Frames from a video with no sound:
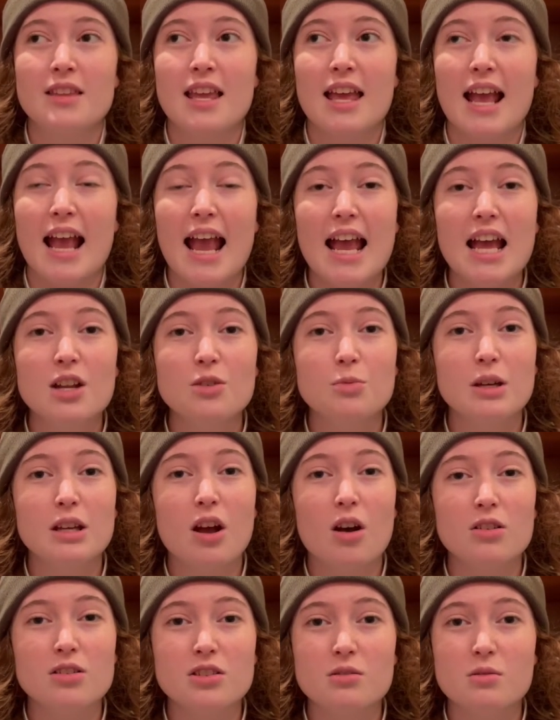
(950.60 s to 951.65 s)
And we
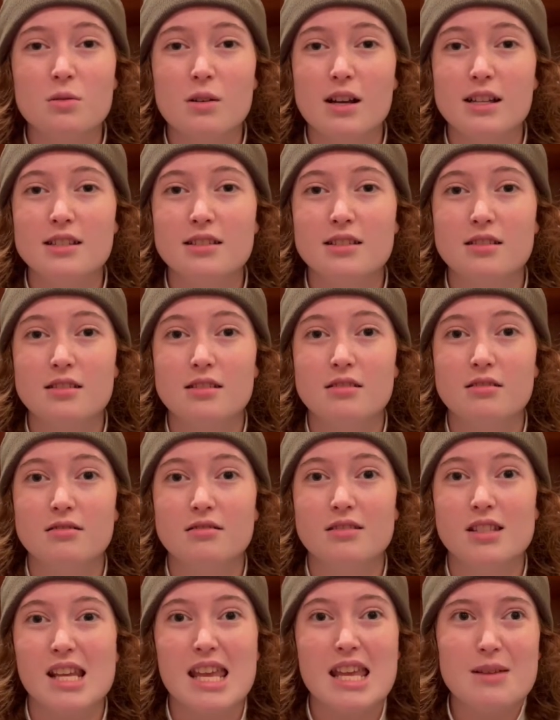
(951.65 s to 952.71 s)
also want
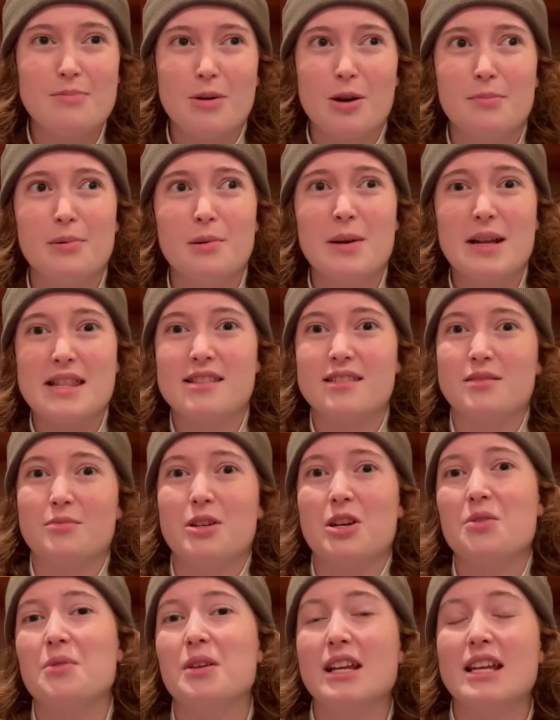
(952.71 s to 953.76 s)
to keep our points. We
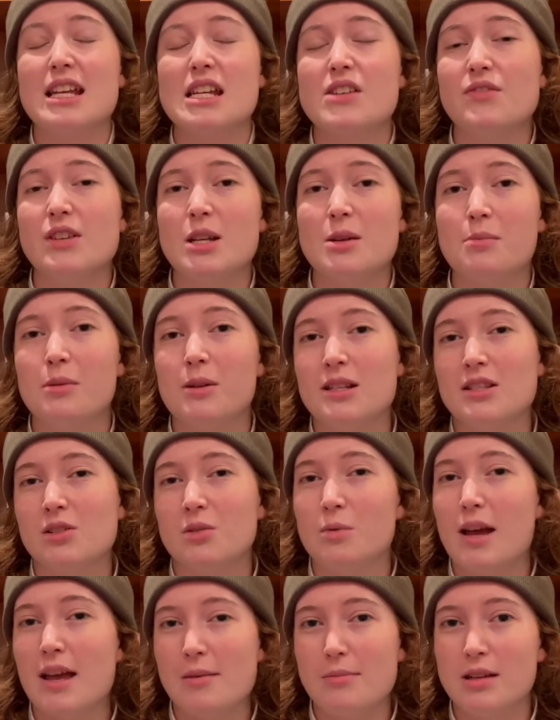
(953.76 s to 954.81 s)
don't want to give any points
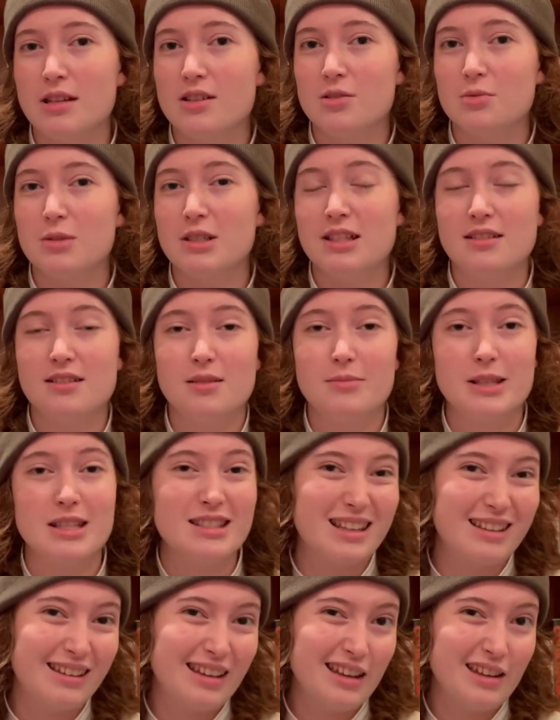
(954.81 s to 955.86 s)
away because we did something
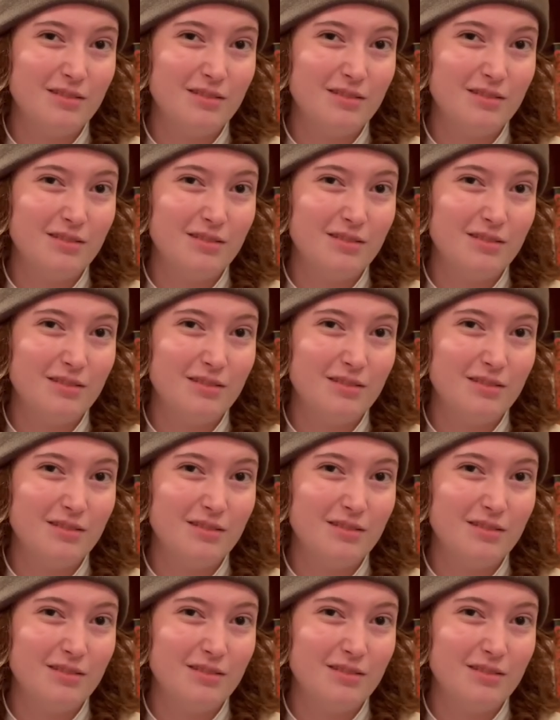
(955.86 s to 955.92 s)
silly.